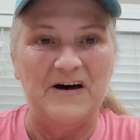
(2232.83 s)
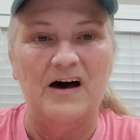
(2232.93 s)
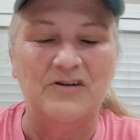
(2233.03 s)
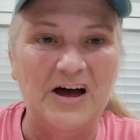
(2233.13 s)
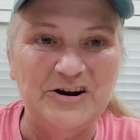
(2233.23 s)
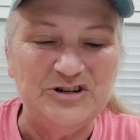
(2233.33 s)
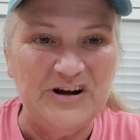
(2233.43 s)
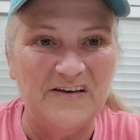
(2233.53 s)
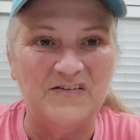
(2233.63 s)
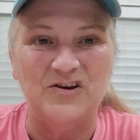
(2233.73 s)
I haven't gotten a
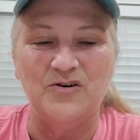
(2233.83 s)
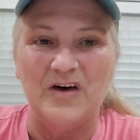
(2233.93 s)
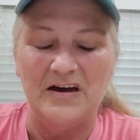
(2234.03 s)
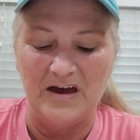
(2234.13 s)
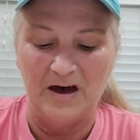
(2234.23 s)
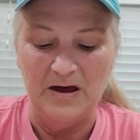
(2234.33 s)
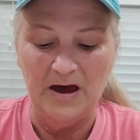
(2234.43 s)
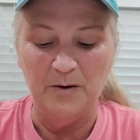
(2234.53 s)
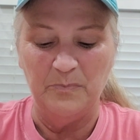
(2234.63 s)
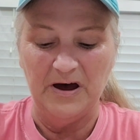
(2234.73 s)
chance to do that yet,
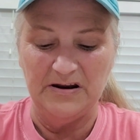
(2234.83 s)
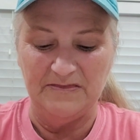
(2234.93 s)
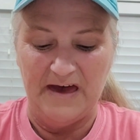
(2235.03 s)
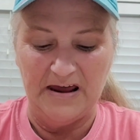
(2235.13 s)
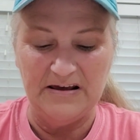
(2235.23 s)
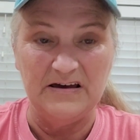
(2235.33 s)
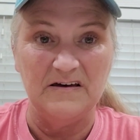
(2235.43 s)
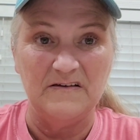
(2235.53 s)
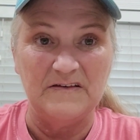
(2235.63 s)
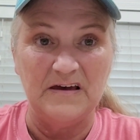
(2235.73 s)
but that
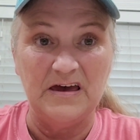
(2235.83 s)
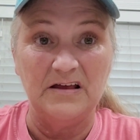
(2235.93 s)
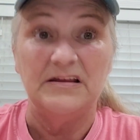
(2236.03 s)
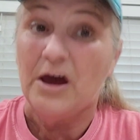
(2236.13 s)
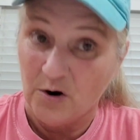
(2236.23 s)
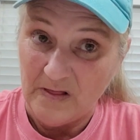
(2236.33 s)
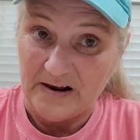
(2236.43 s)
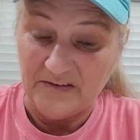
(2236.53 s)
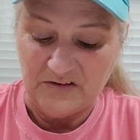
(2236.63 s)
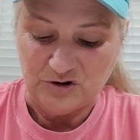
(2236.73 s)
is again Carolina
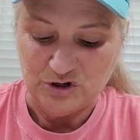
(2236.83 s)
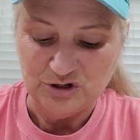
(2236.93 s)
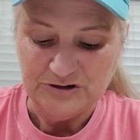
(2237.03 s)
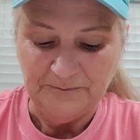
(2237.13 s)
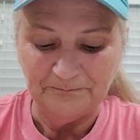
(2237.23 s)
Stitchers.